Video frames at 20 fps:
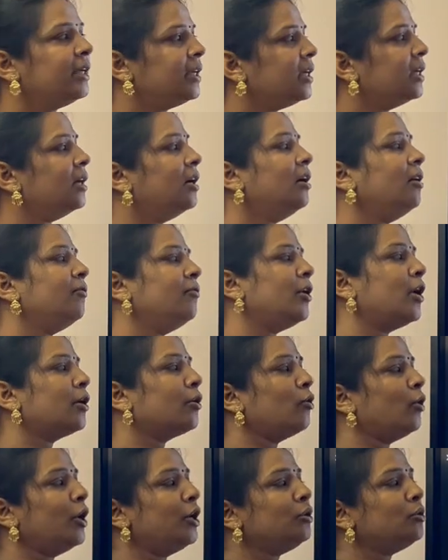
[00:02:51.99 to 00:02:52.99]
Here we are
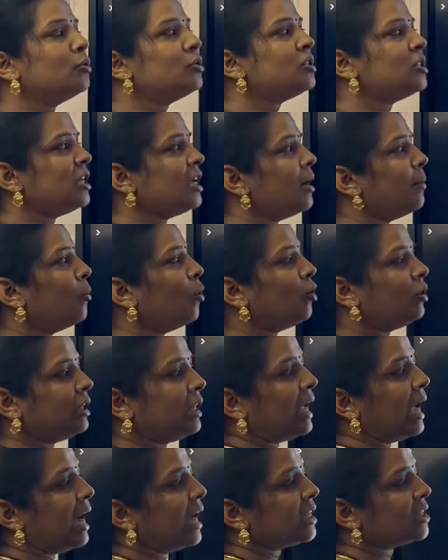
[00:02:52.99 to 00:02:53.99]
going to see about
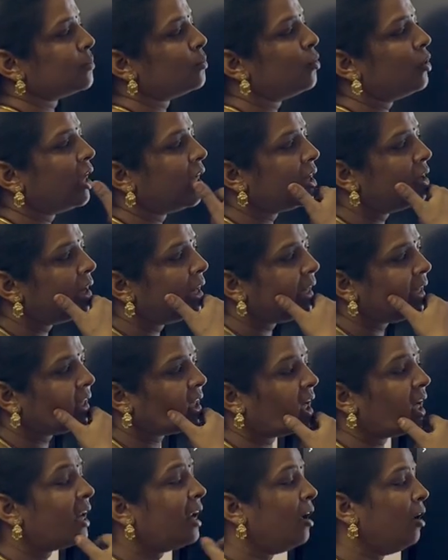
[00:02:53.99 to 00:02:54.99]
the
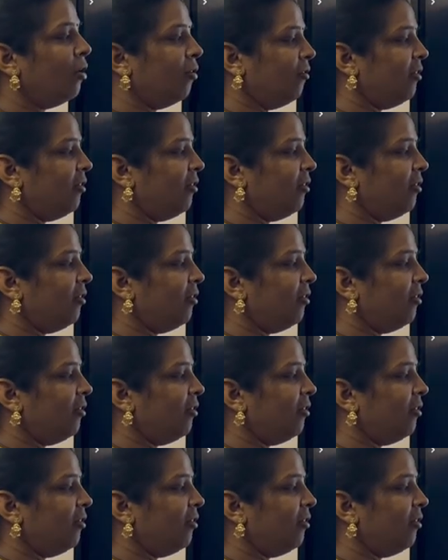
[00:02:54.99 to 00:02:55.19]
osmoregulator